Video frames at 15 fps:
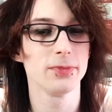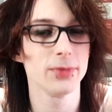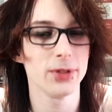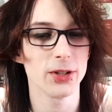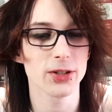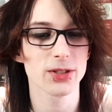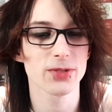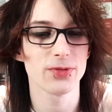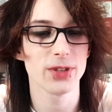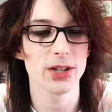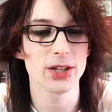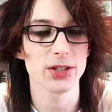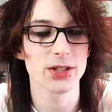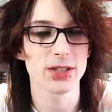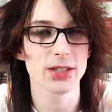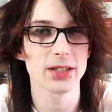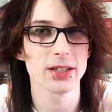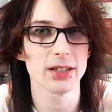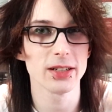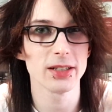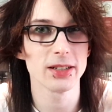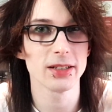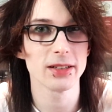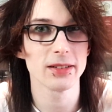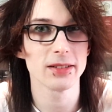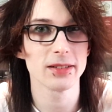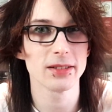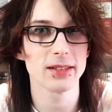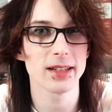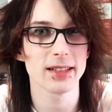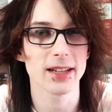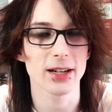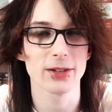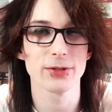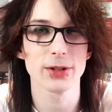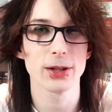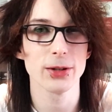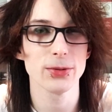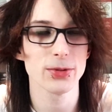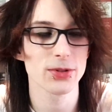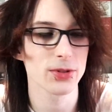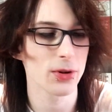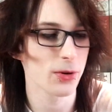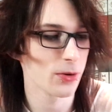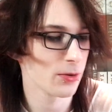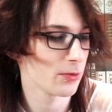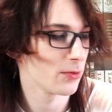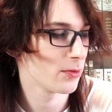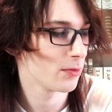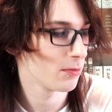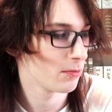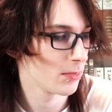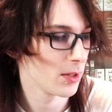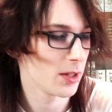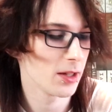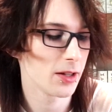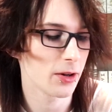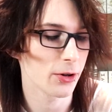Just finished Attack on the Clones, so the